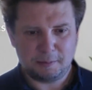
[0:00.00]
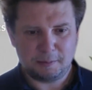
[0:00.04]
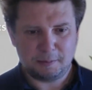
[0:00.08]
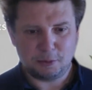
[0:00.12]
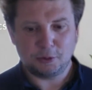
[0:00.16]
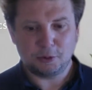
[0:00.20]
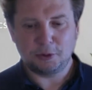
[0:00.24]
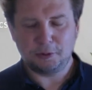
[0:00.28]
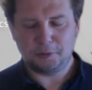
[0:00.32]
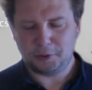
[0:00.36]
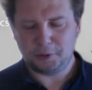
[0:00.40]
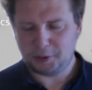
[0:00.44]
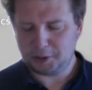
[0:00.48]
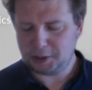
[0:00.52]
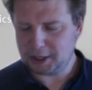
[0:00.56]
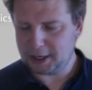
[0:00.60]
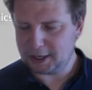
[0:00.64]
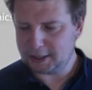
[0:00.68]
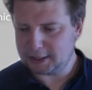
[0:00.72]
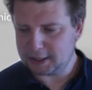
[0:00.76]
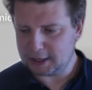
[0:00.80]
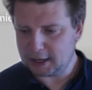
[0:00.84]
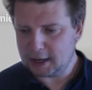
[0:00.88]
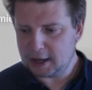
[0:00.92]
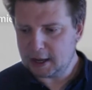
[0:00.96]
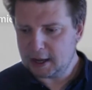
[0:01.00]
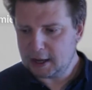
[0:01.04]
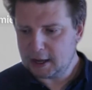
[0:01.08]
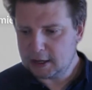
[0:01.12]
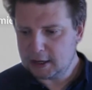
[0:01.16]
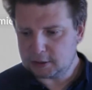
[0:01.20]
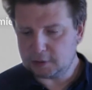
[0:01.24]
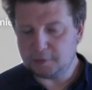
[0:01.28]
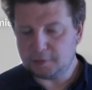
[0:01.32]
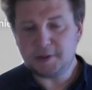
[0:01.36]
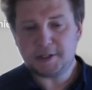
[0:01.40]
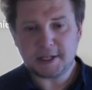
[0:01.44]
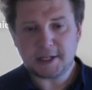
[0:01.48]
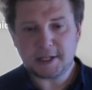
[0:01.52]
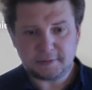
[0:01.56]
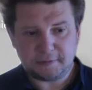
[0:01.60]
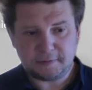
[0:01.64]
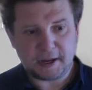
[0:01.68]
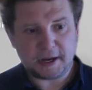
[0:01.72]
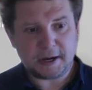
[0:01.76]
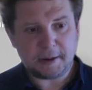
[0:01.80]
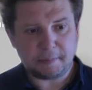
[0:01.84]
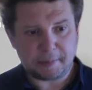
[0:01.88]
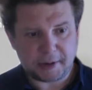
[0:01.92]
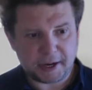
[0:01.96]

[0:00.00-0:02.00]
pool of your data. So this is very